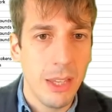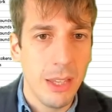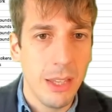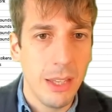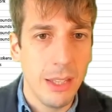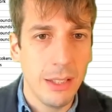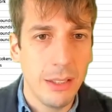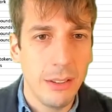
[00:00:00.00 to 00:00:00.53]

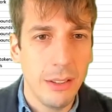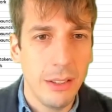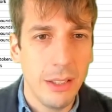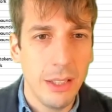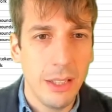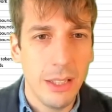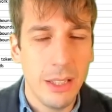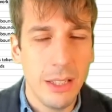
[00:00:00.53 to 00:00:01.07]
And
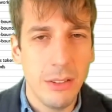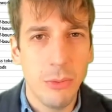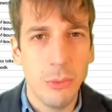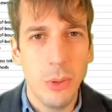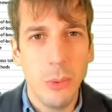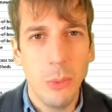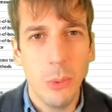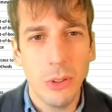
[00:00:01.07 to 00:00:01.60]
if
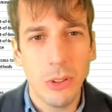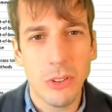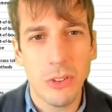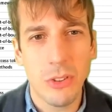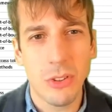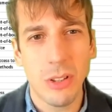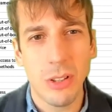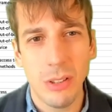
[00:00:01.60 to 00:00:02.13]
we were,
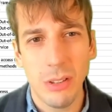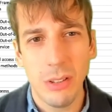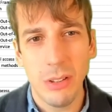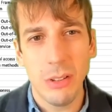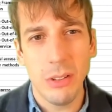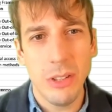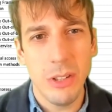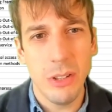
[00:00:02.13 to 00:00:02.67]

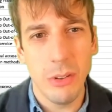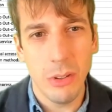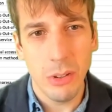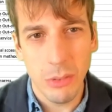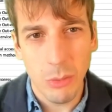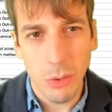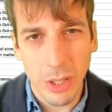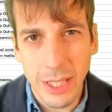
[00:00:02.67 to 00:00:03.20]

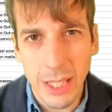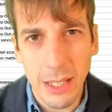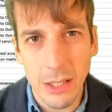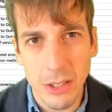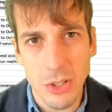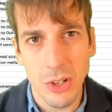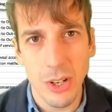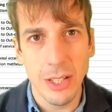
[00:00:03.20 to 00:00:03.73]

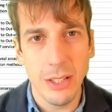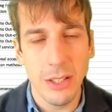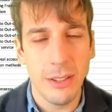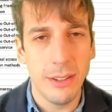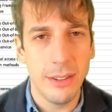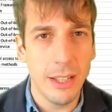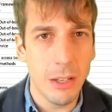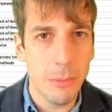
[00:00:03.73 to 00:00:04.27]
again, trying to
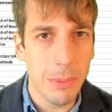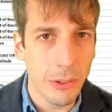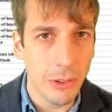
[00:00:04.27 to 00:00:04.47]
think about